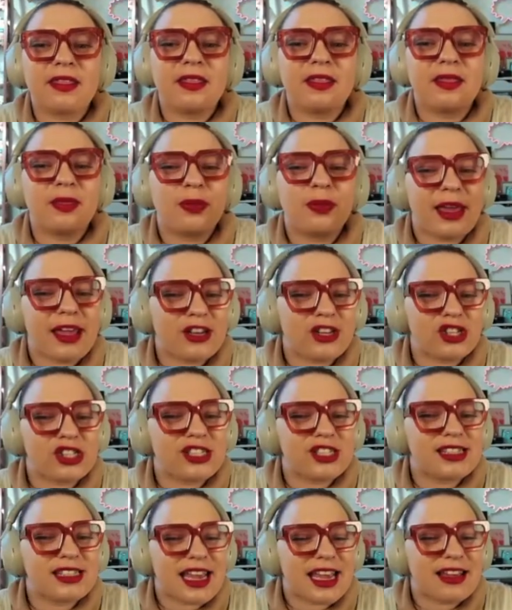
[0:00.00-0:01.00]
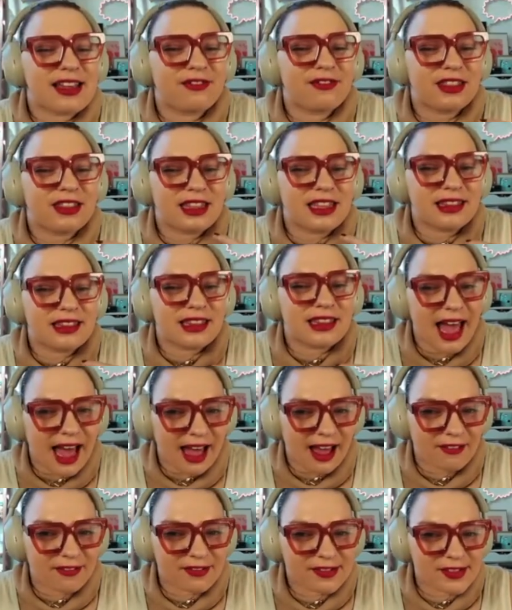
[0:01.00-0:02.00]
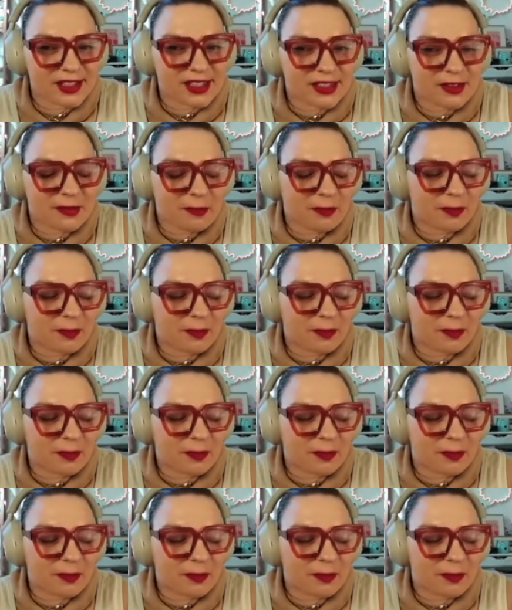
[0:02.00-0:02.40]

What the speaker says: they just saved the laughs.